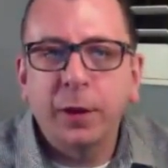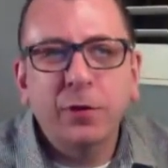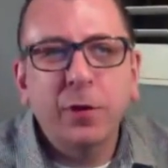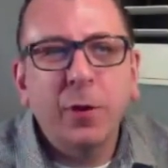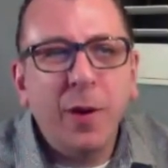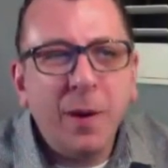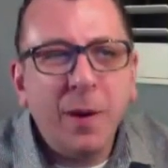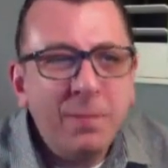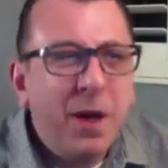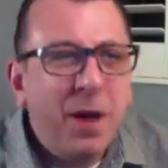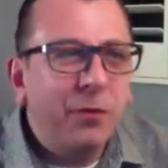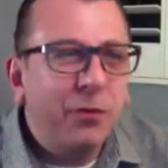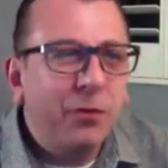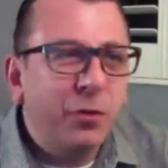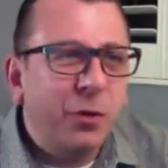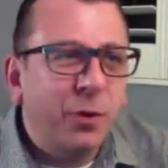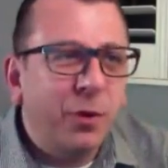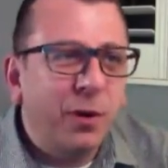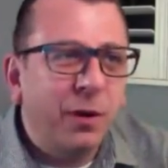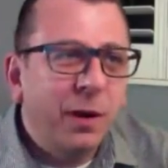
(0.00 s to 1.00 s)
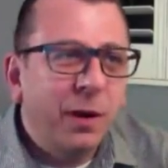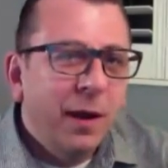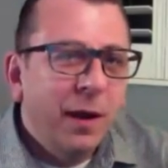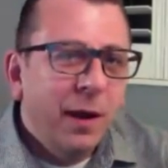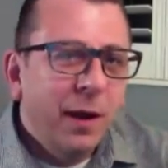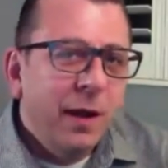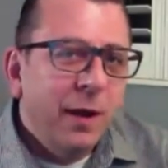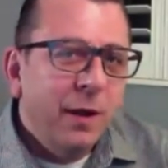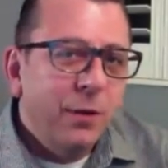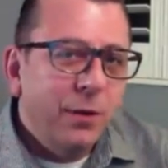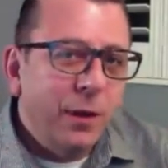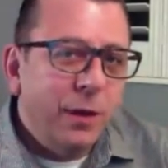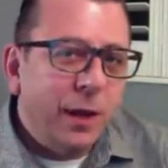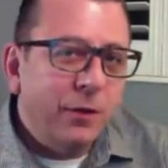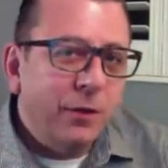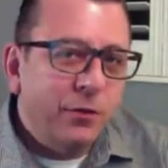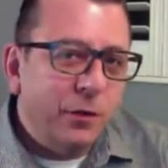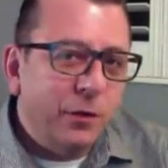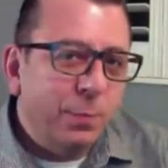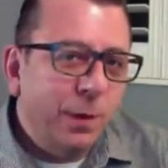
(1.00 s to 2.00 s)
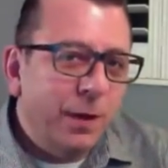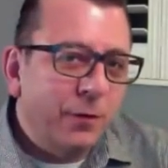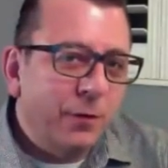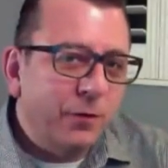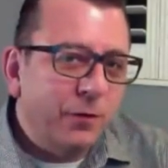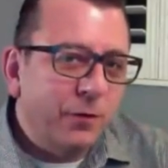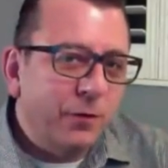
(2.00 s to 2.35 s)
So I'm not sure that just because